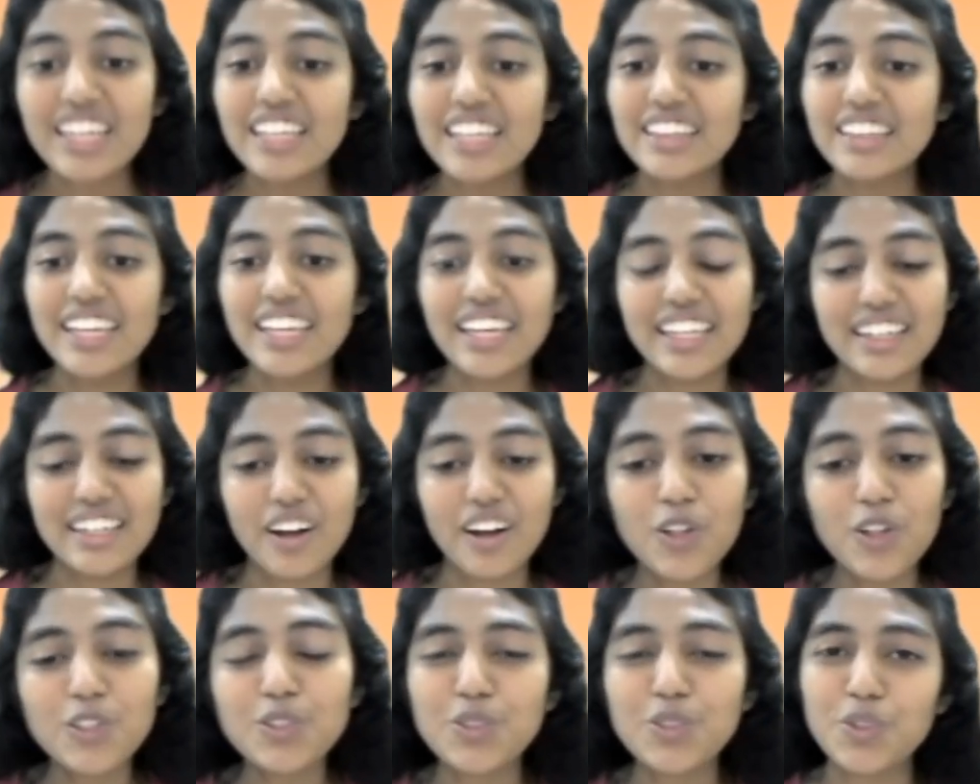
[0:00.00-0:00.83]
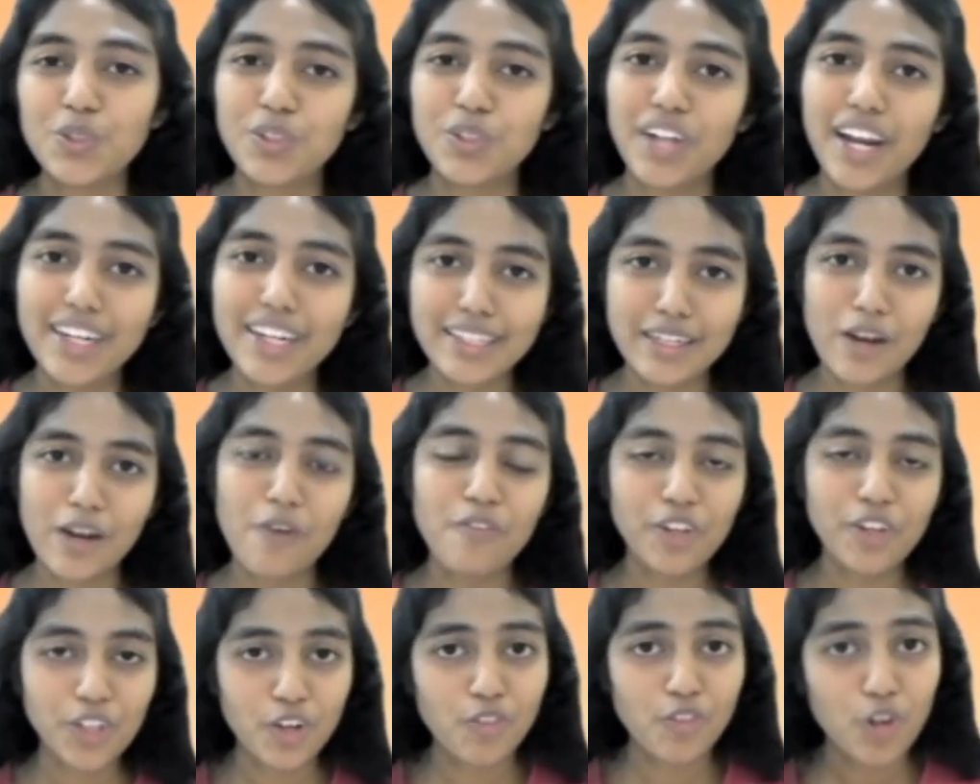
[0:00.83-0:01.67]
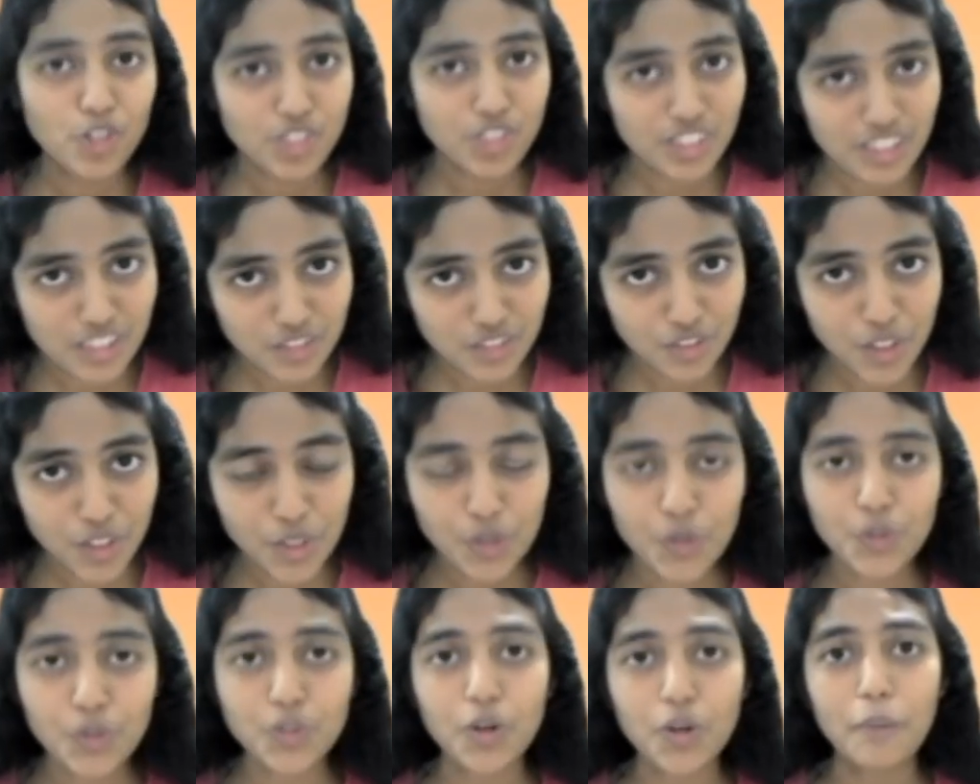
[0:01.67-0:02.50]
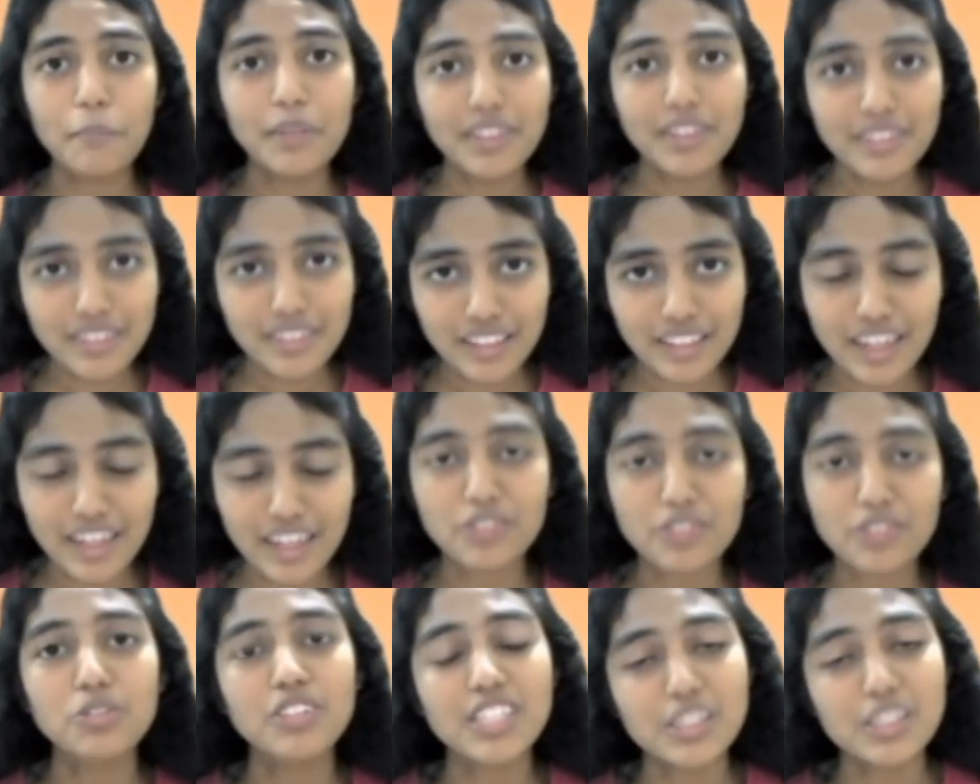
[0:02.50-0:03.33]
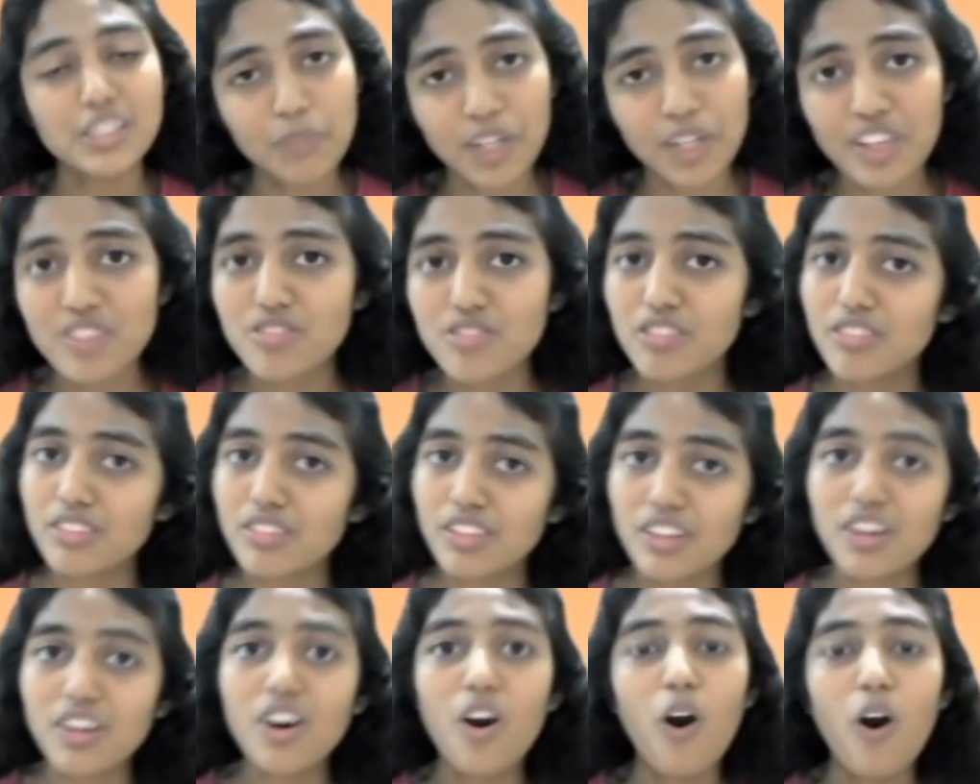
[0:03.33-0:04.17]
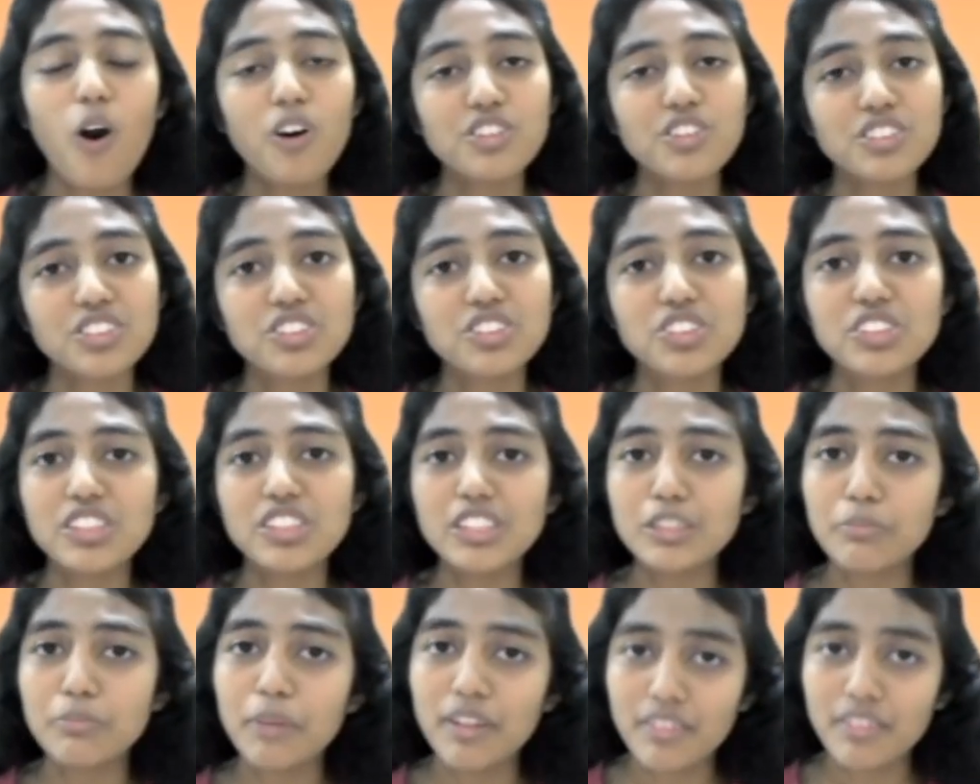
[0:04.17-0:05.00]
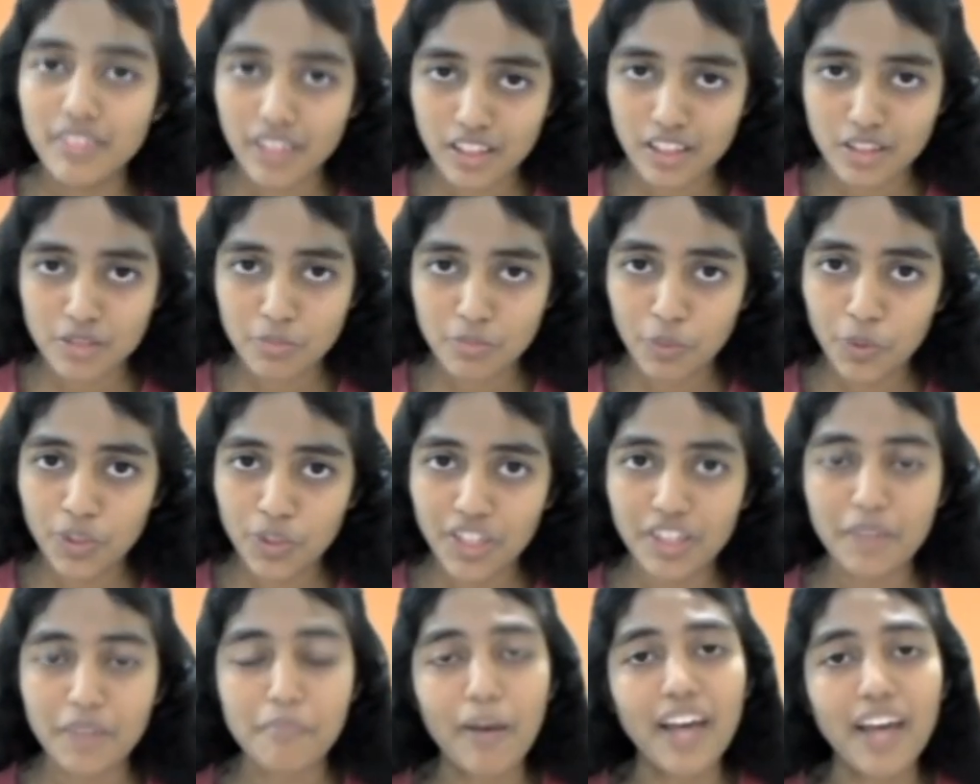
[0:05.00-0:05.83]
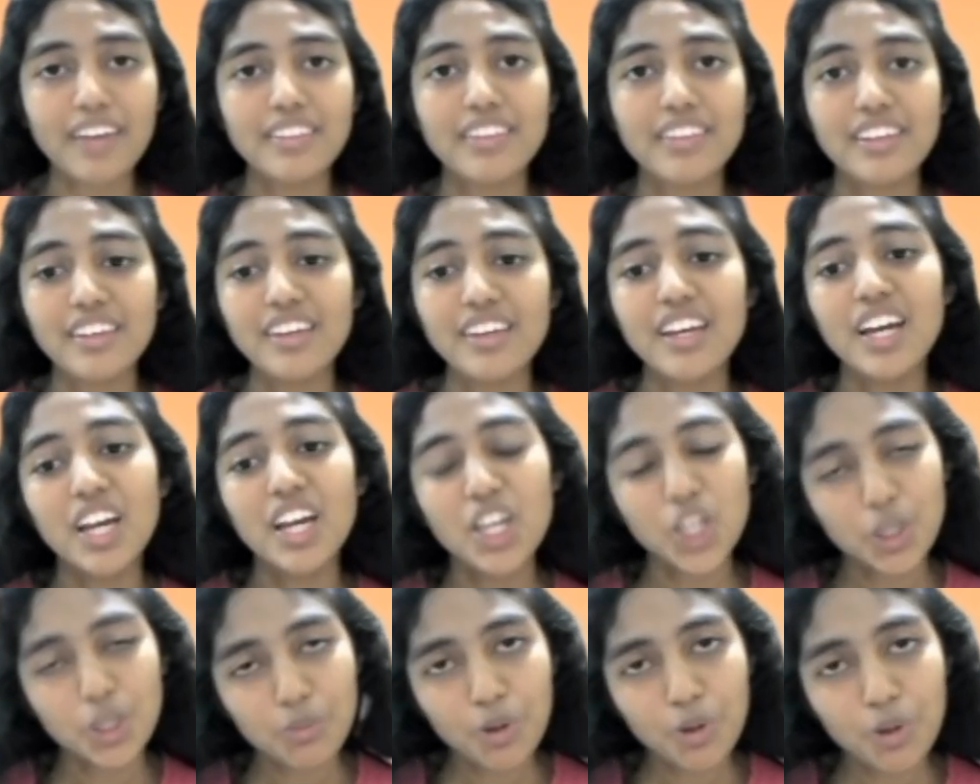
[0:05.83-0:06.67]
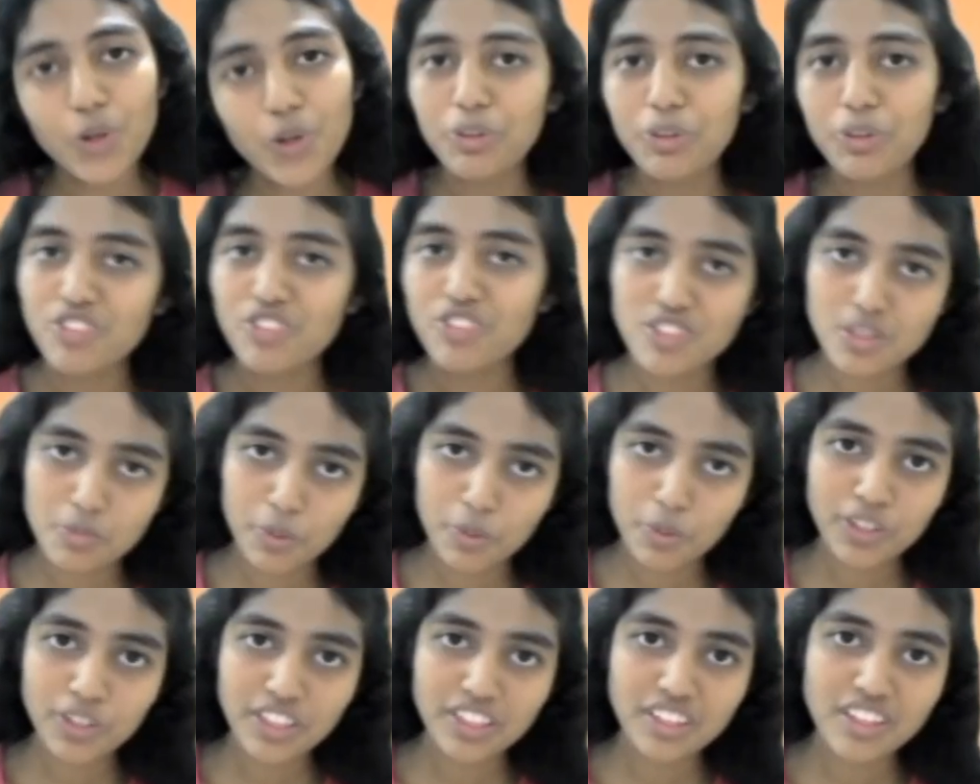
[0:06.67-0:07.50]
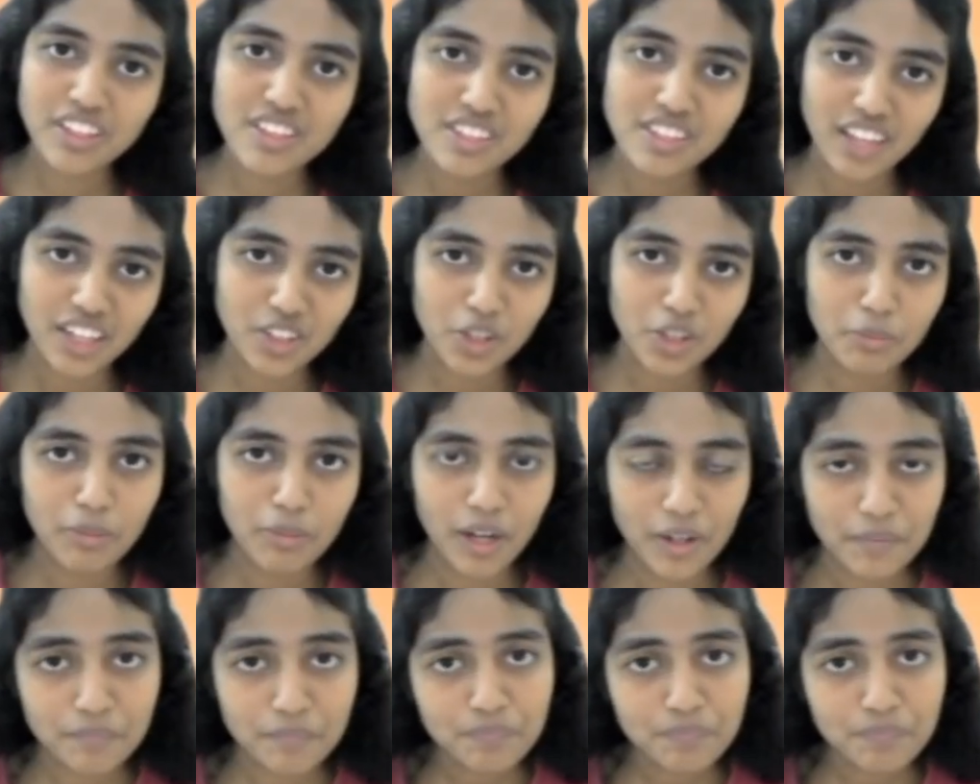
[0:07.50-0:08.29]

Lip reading: Then also, right now, when you're watching this video, you are breathing, and through respiration, the oxygen is being transported by the hemoglobin, which is protein inside your blood.